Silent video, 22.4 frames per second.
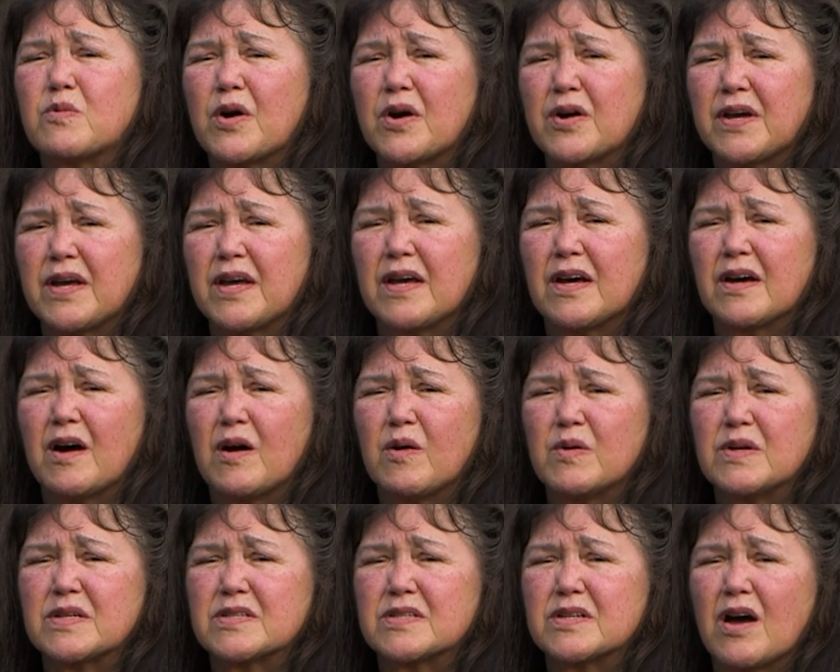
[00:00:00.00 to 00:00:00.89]
working,
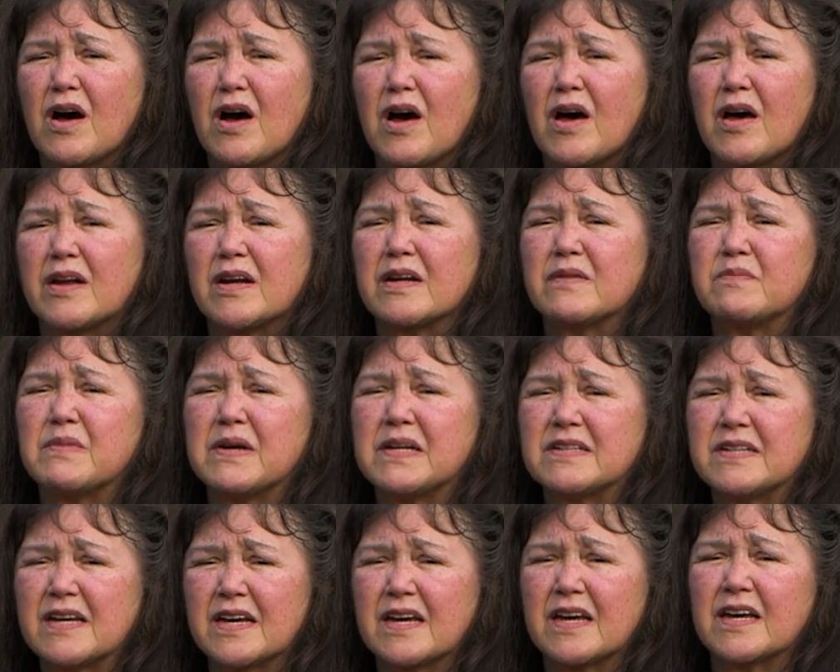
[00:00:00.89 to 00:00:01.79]
always gone, and me
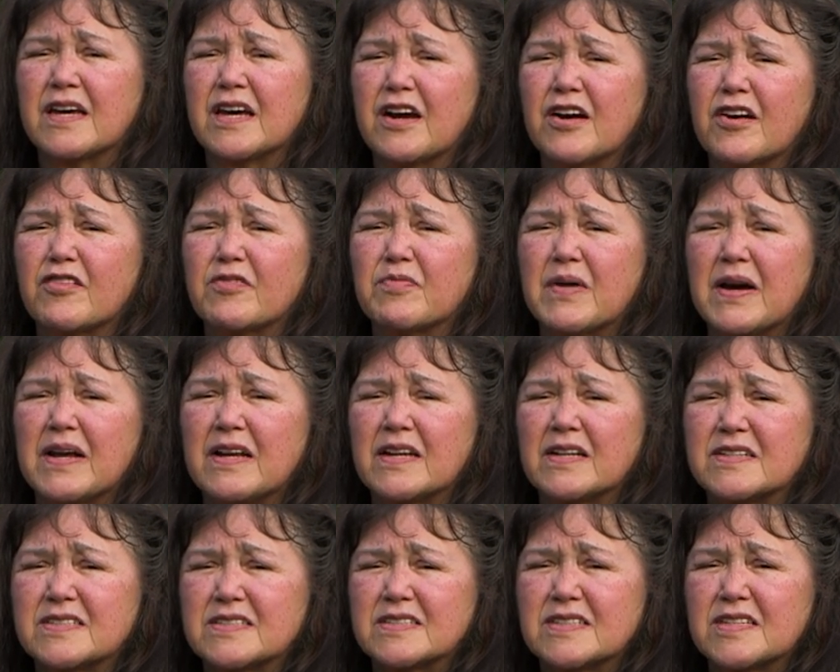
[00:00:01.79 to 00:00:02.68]
taking care of my
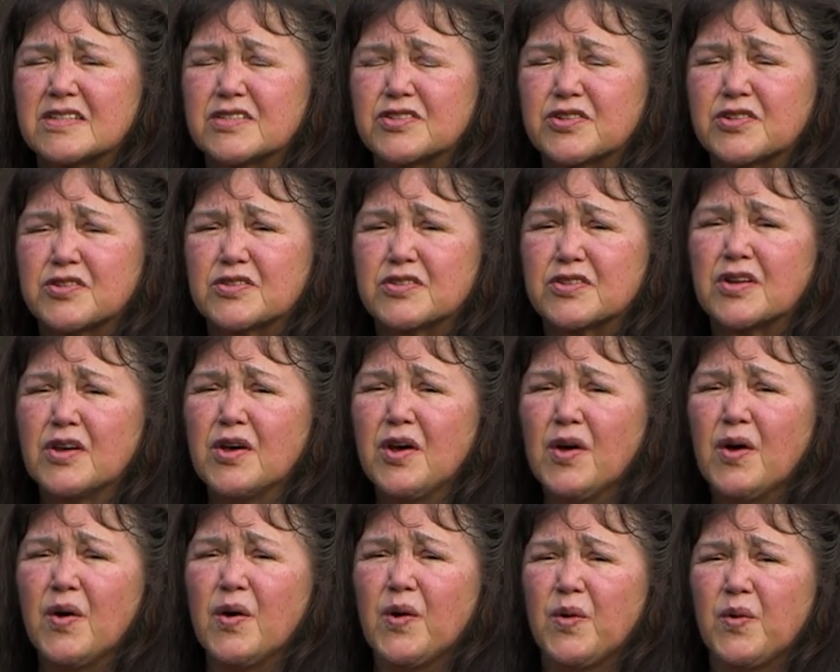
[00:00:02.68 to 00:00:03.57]
little sisters
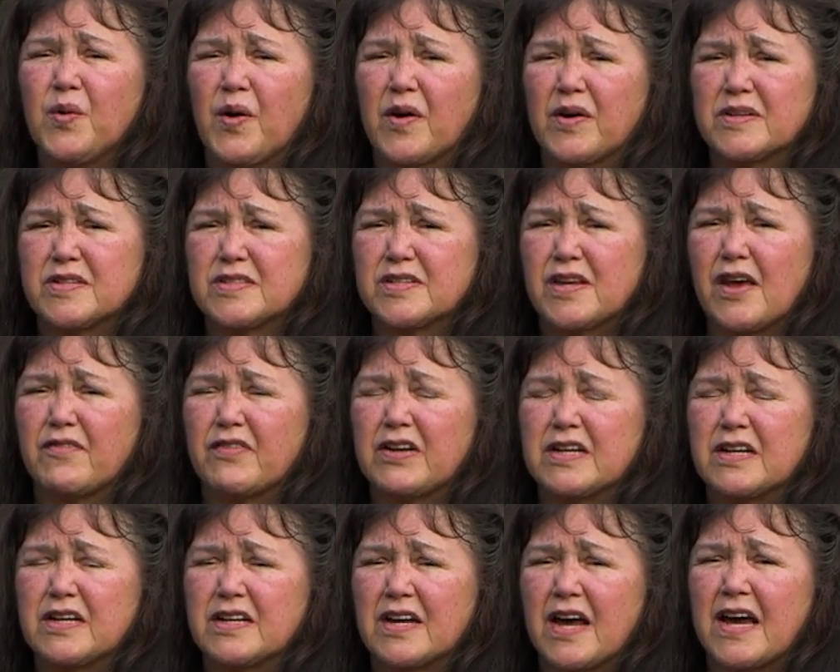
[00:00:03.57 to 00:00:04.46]
who are
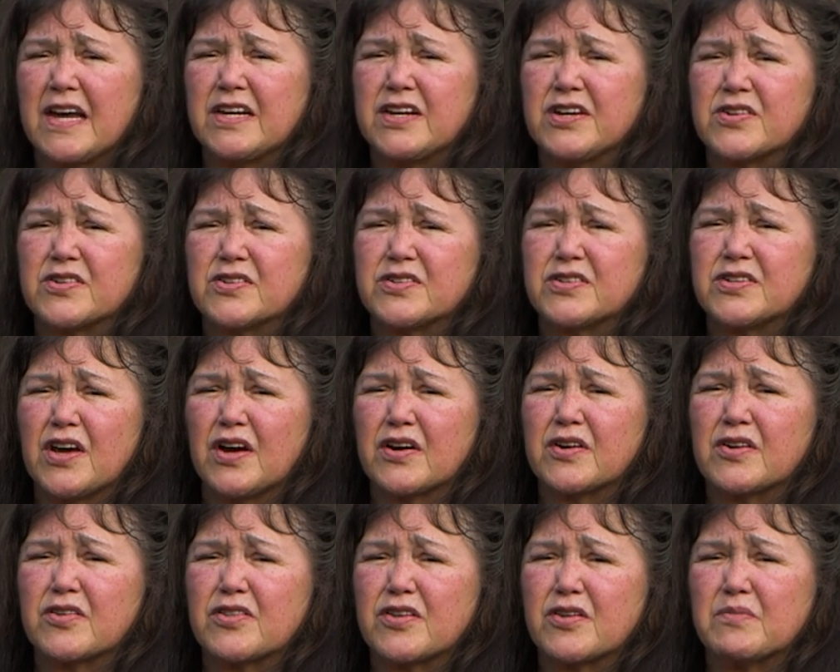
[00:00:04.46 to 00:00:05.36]
seven and nine years
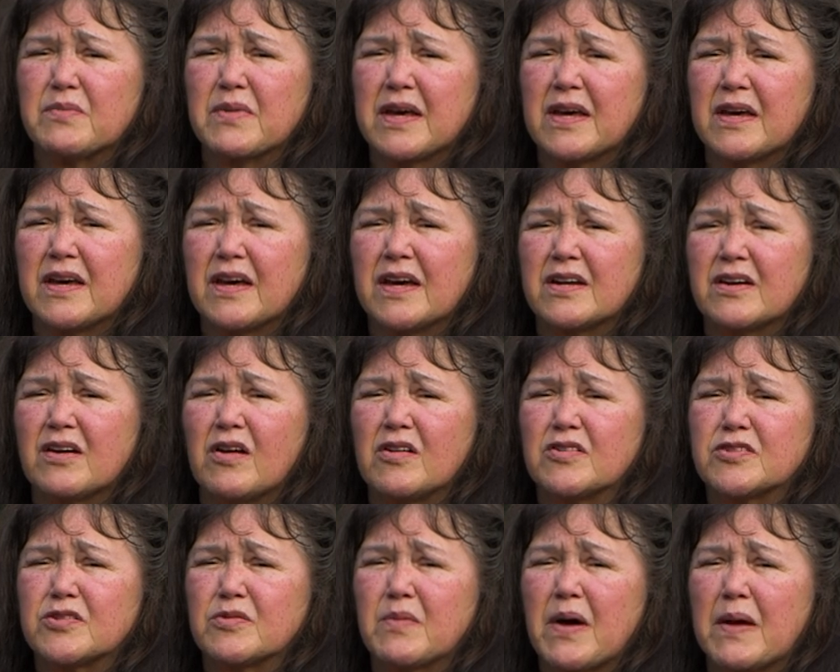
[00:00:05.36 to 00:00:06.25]
younger than me, and
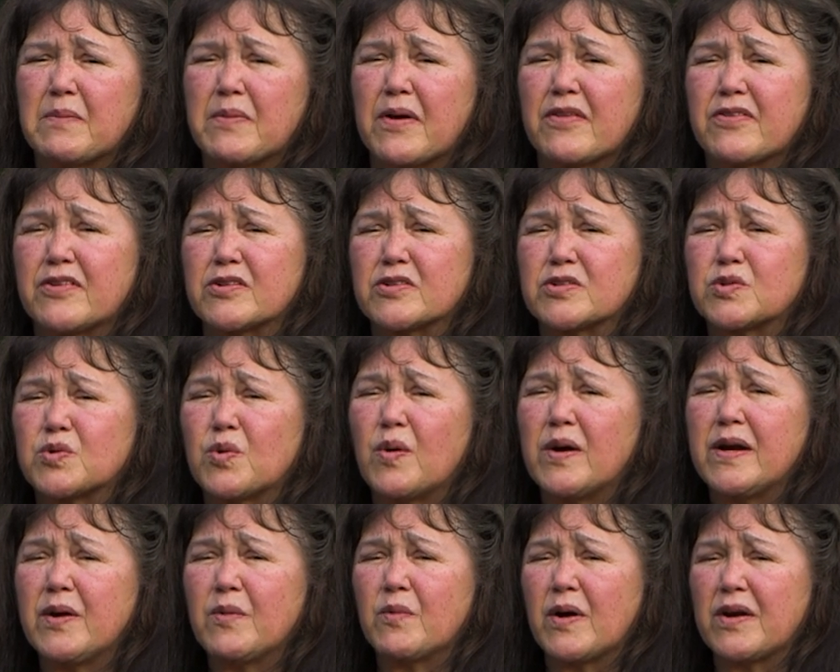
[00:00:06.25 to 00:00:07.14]
also my brother is
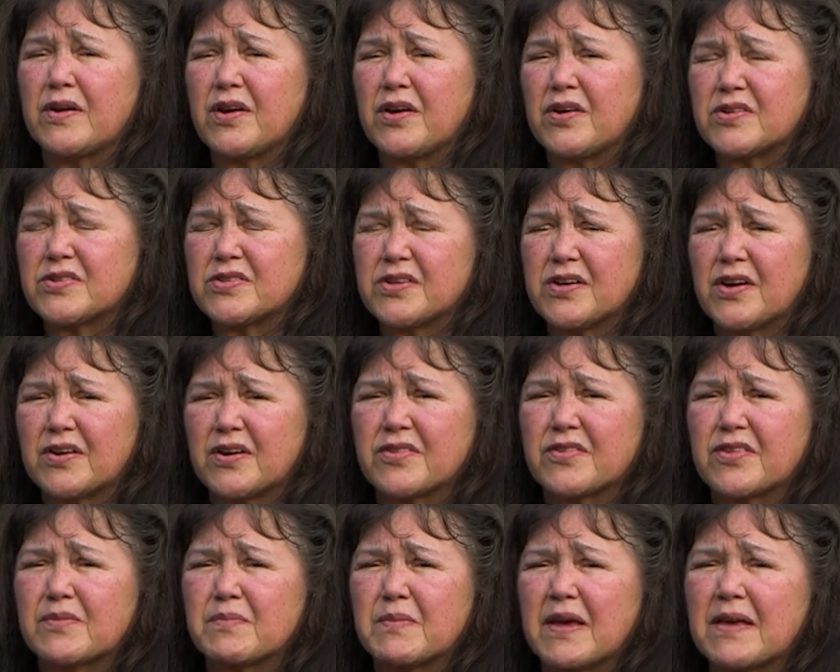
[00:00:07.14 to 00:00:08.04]
21 years
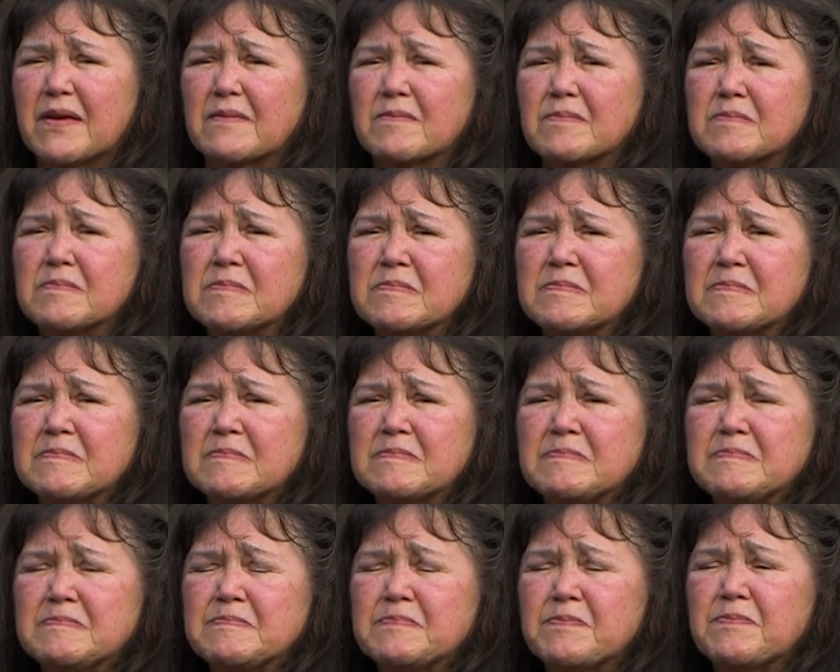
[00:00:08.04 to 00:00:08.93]
younger than me.
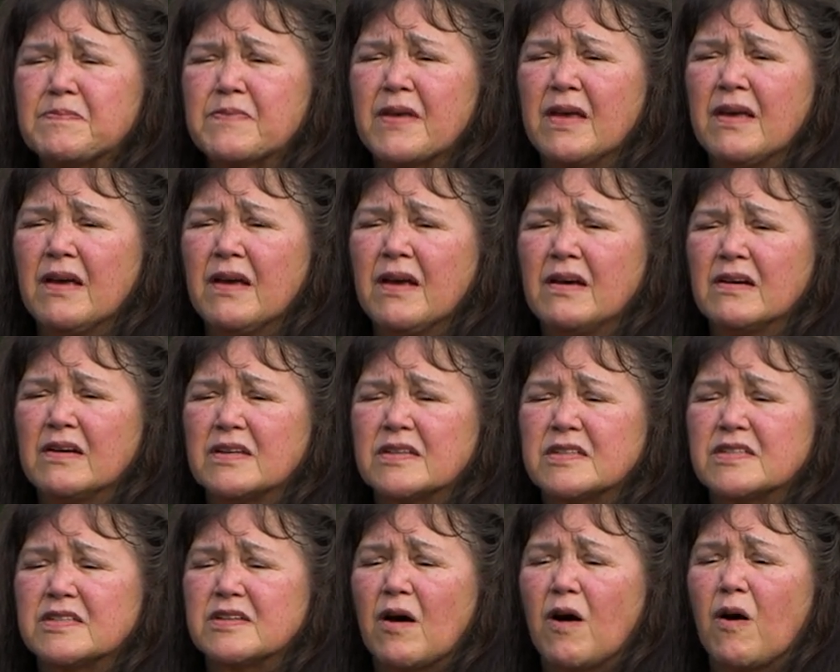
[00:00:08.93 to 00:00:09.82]

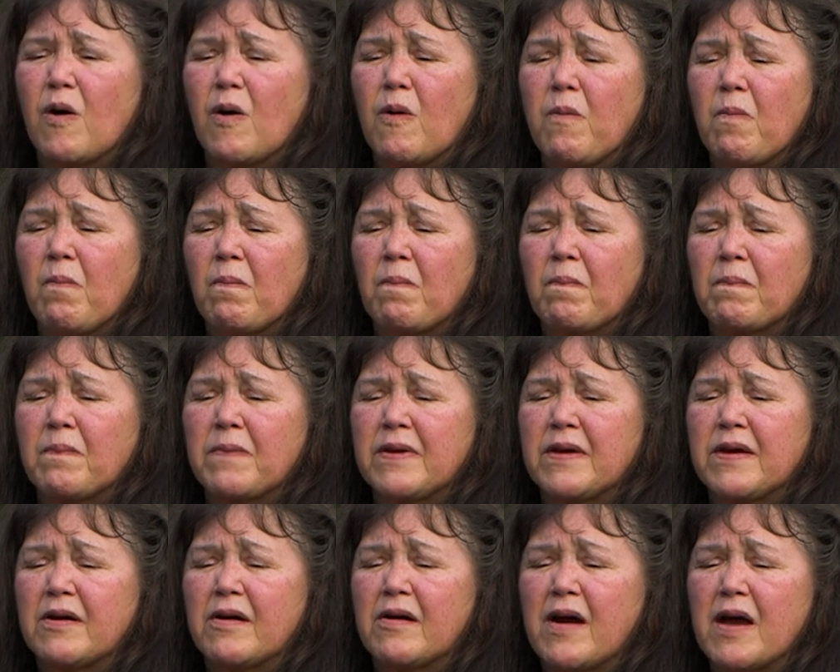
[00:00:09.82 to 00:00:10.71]
So
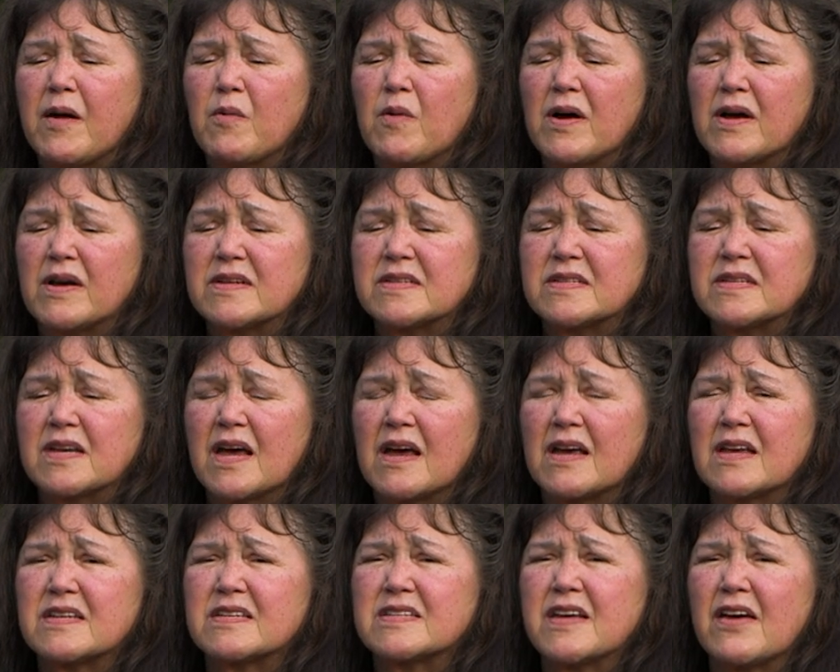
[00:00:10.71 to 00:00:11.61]
here I was,
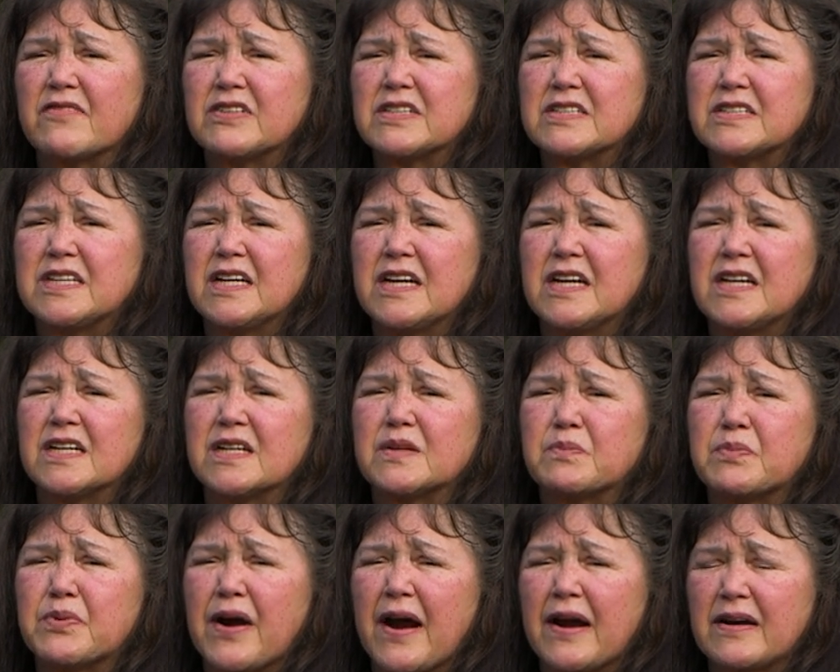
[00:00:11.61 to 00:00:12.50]
17
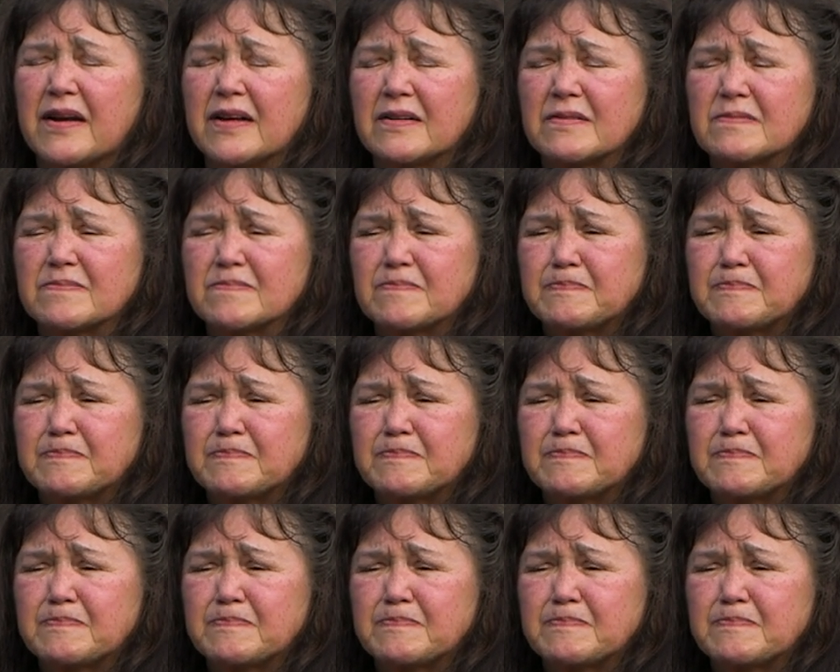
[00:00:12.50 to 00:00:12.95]
and pregnant.